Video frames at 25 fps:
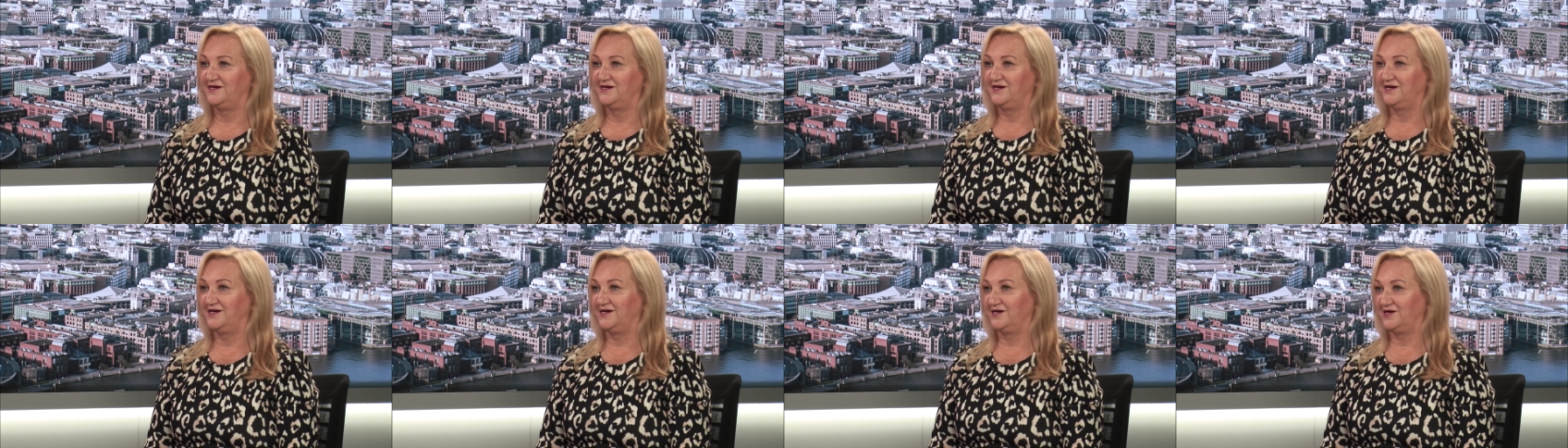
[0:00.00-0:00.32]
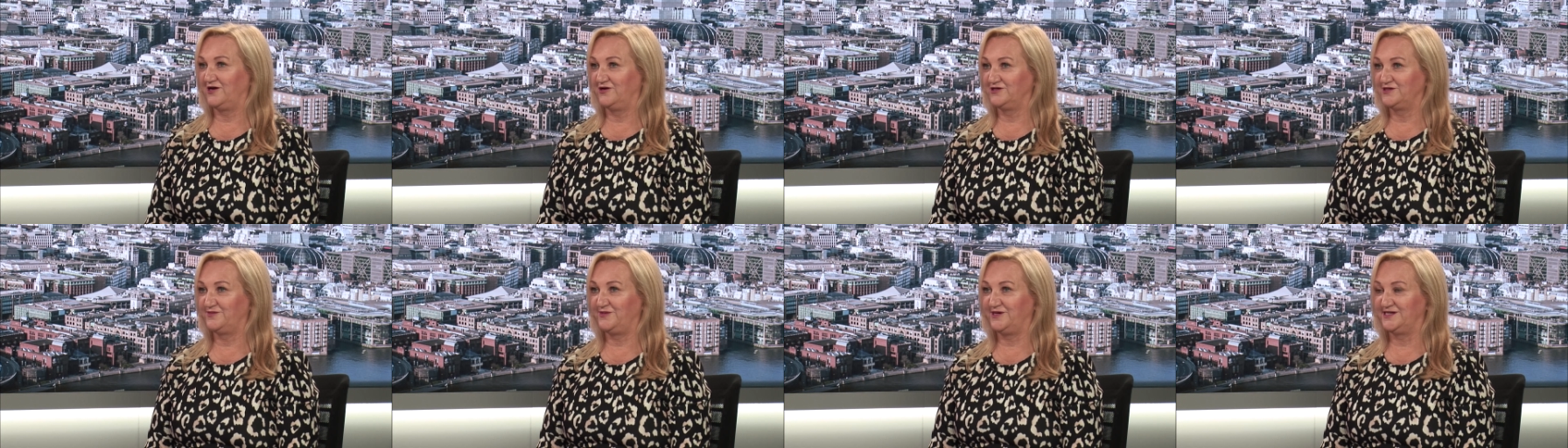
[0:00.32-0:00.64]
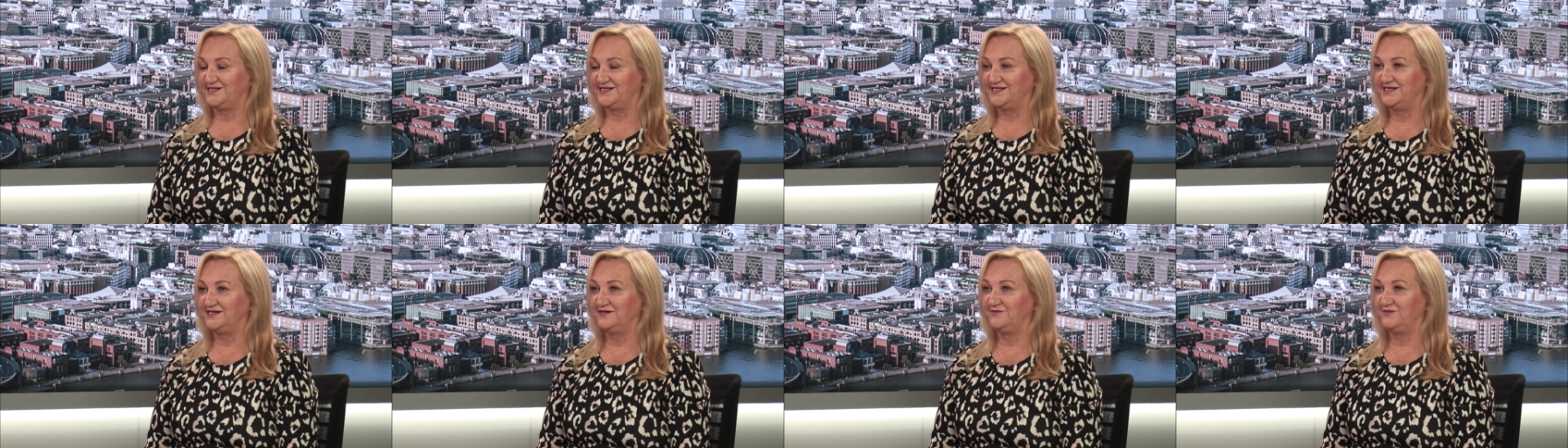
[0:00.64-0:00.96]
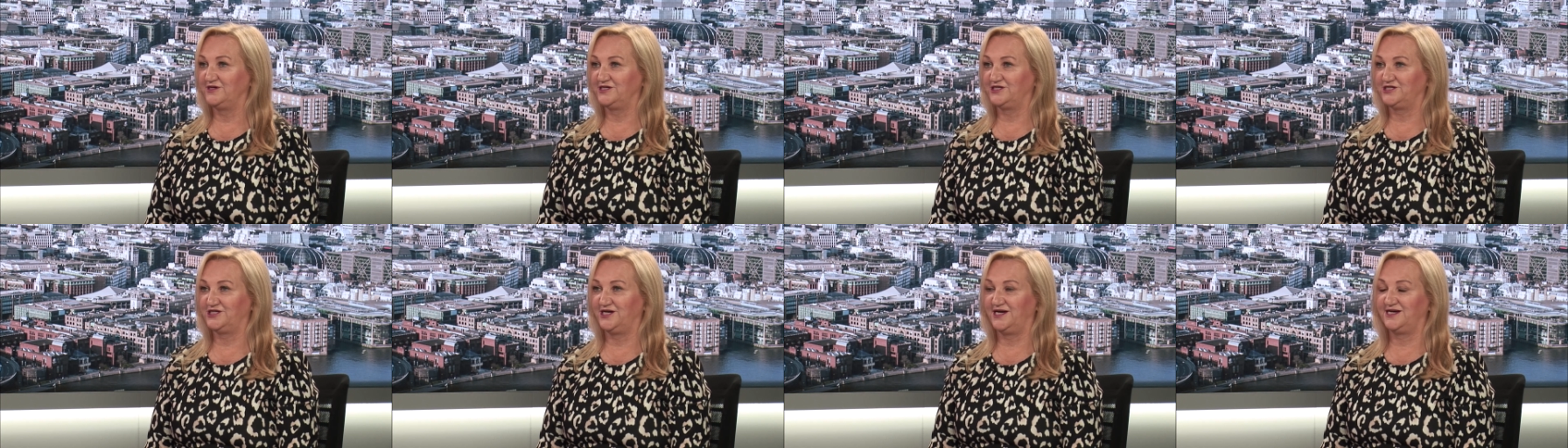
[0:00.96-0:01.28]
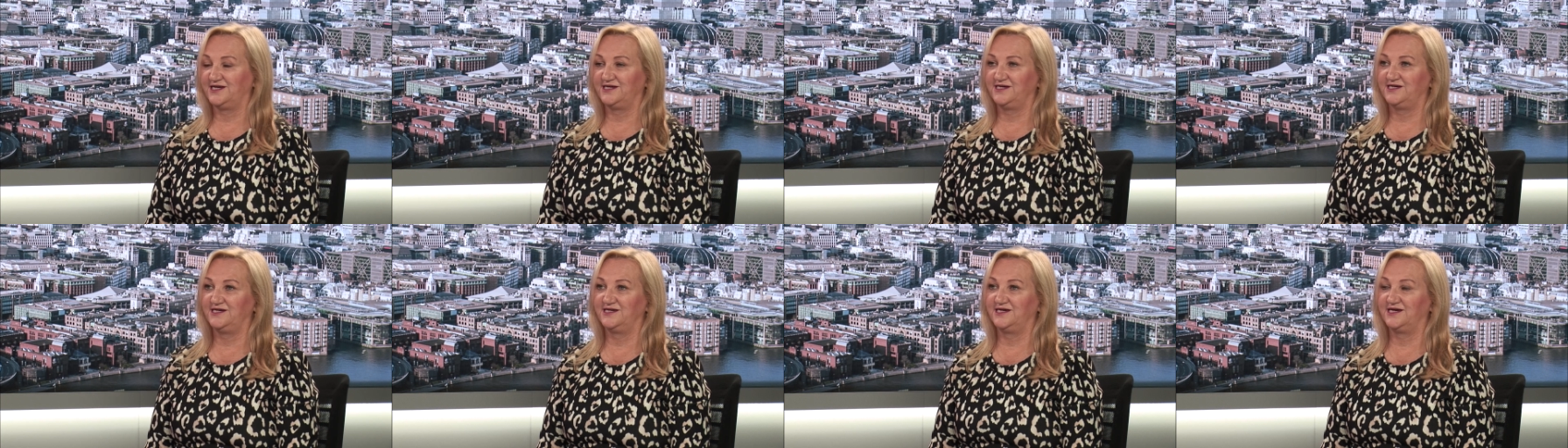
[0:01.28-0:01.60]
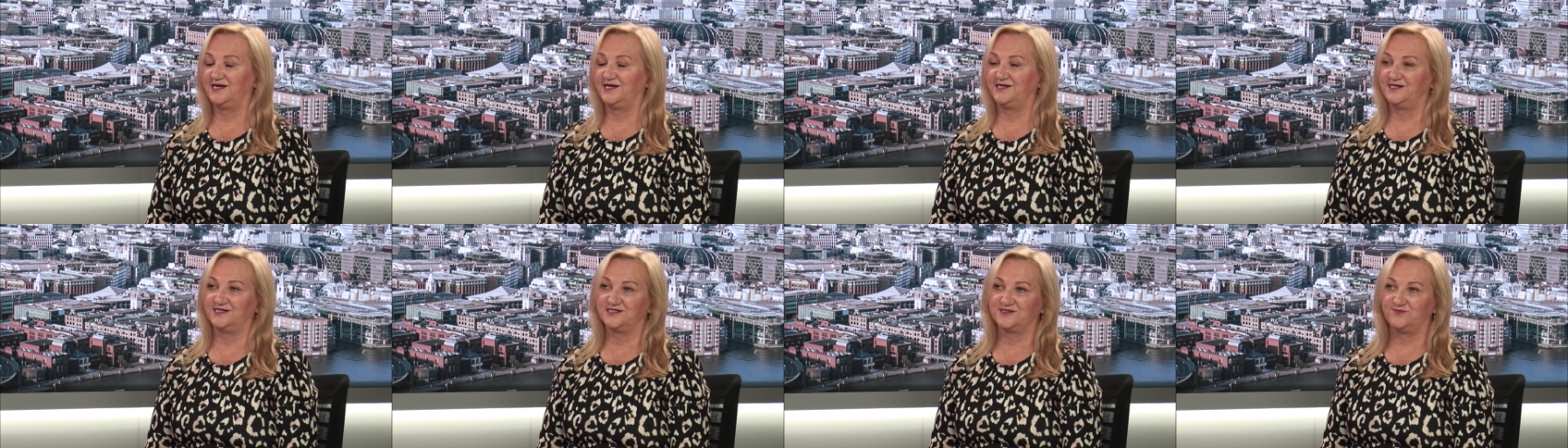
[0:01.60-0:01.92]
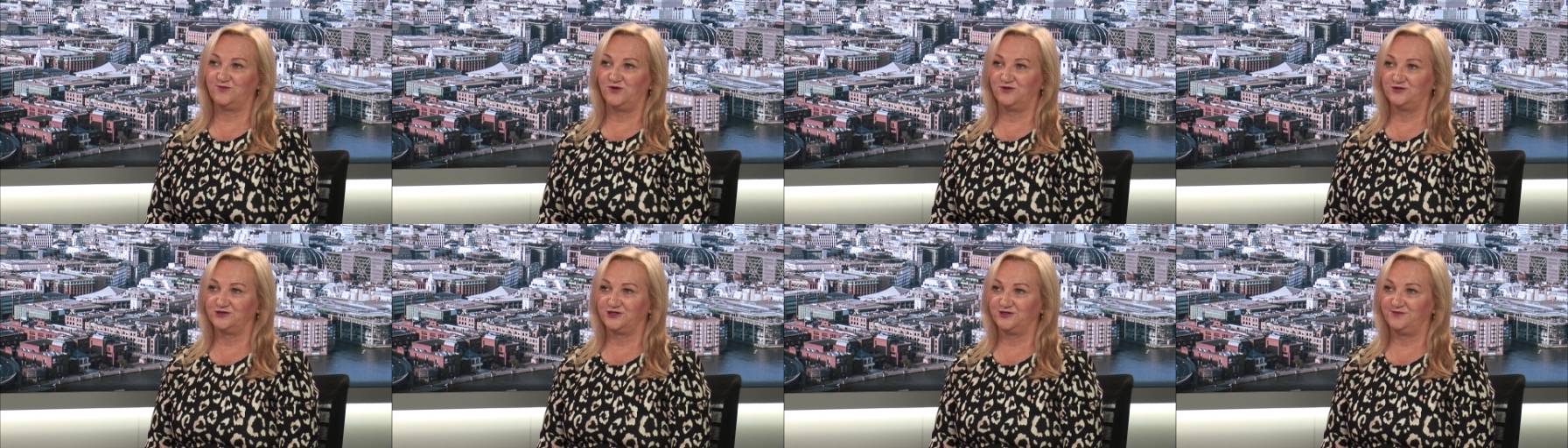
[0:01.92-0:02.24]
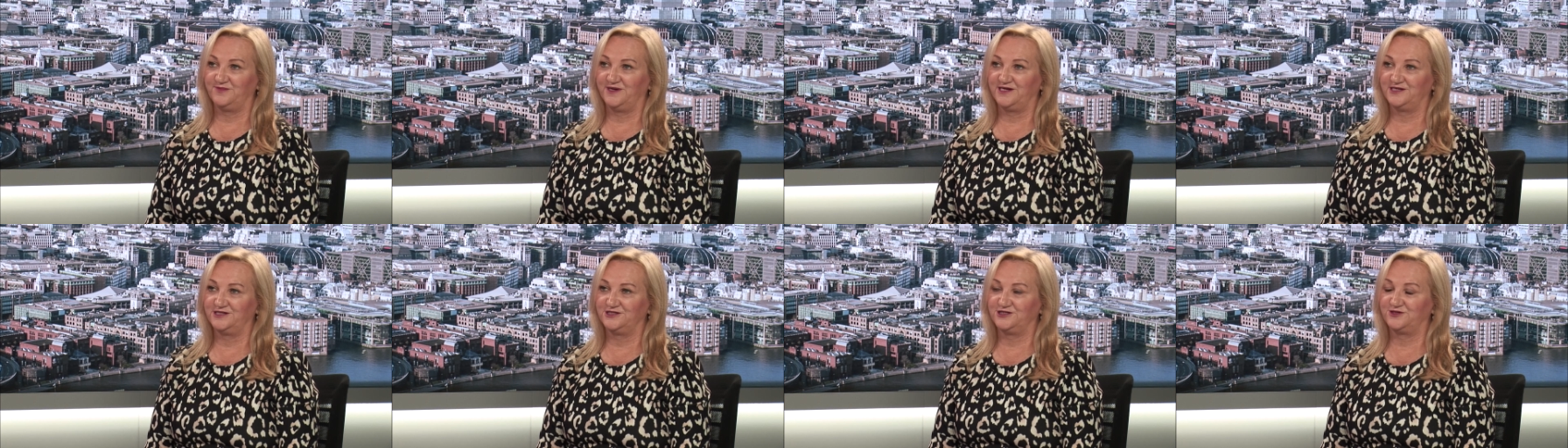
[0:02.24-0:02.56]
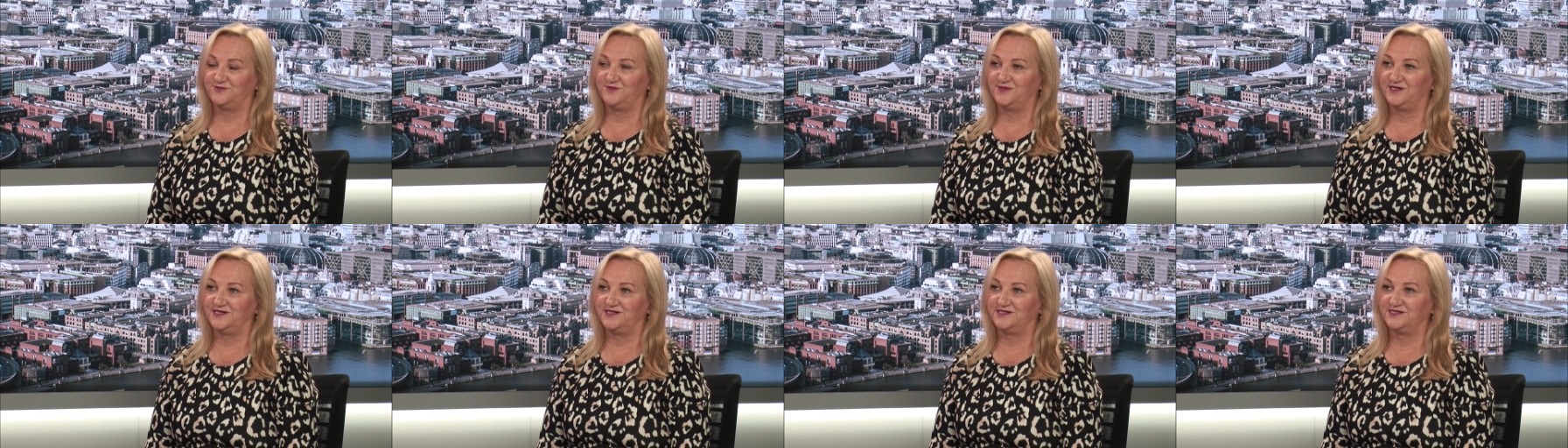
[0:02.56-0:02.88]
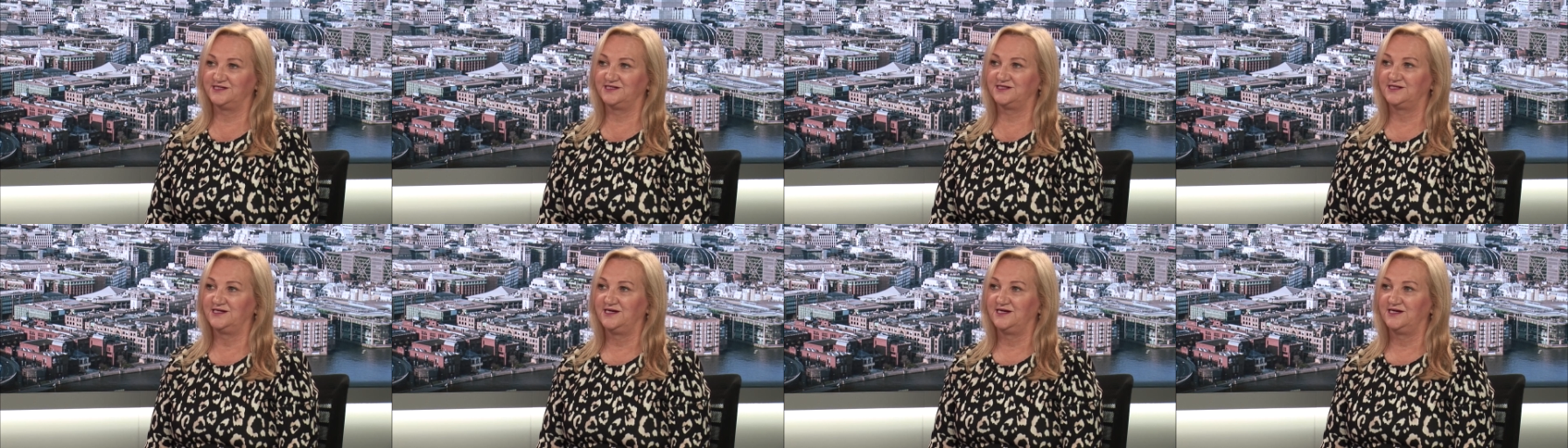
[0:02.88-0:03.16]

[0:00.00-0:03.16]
counterparty limit checking and exposure management.